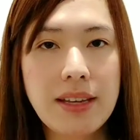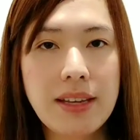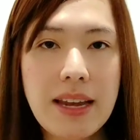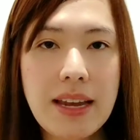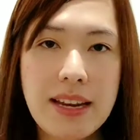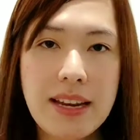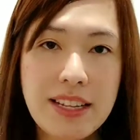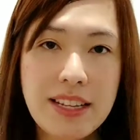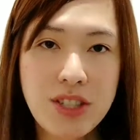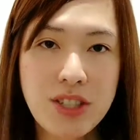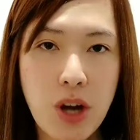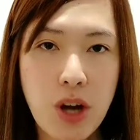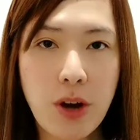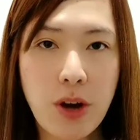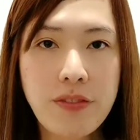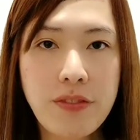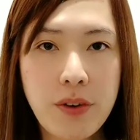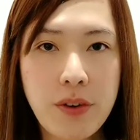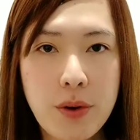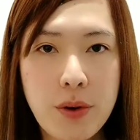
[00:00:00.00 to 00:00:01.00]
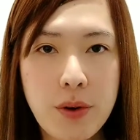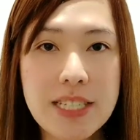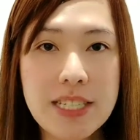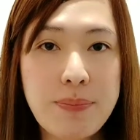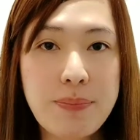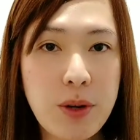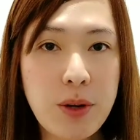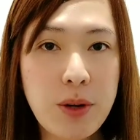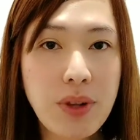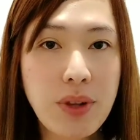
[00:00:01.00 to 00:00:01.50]
Eating star fruit
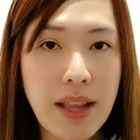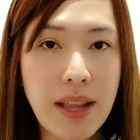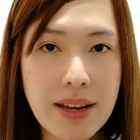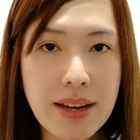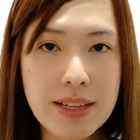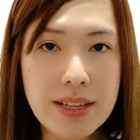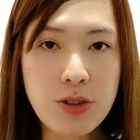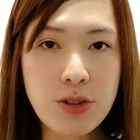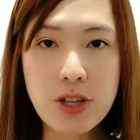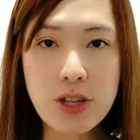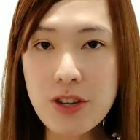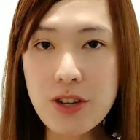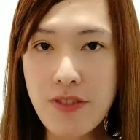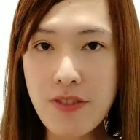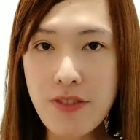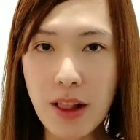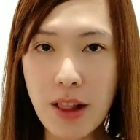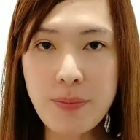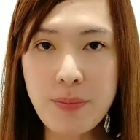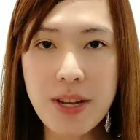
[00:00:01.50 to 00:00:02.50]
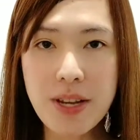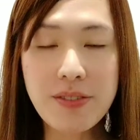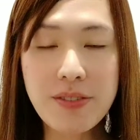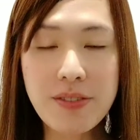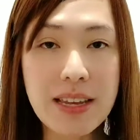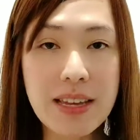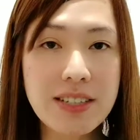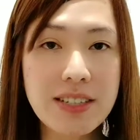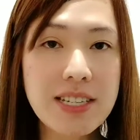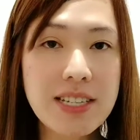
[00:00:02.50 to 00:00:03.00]
has been related to the development
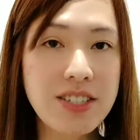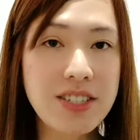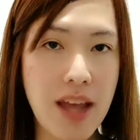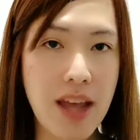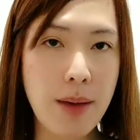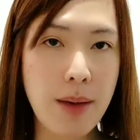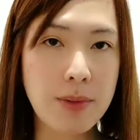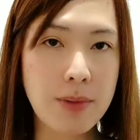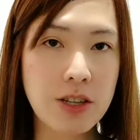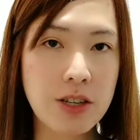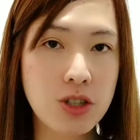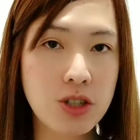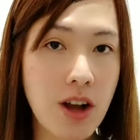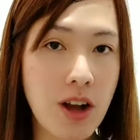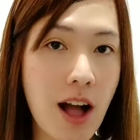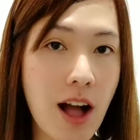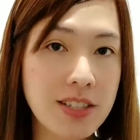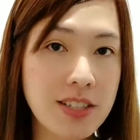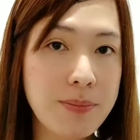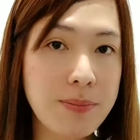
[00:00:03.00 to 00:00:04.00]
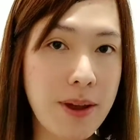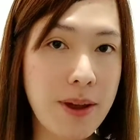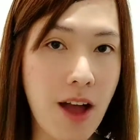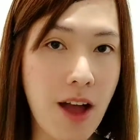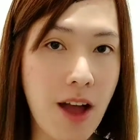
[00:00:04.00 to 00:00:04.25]
of kidney damage caused by